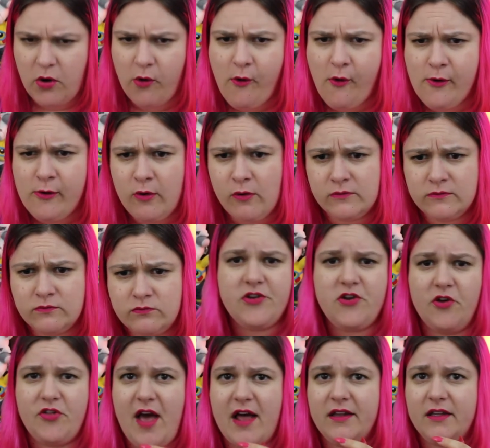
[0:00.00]
Ooh!
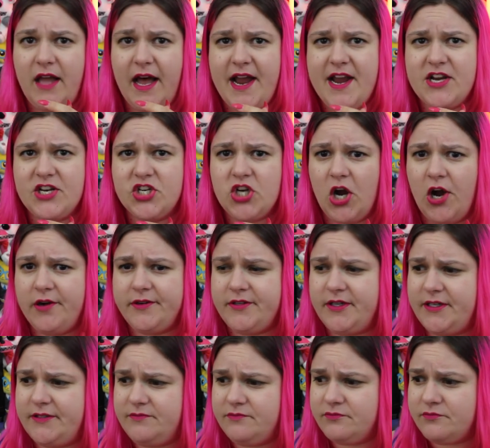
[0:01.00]
Yo, that lion
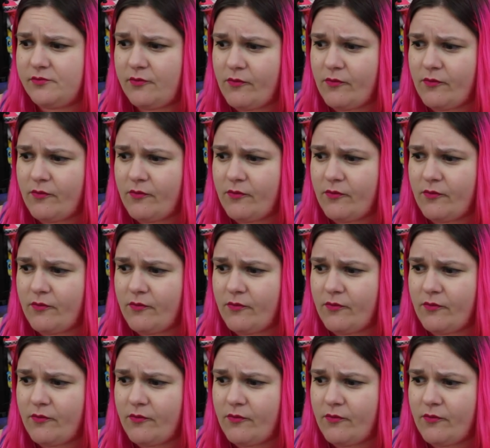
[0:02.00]
chocolate.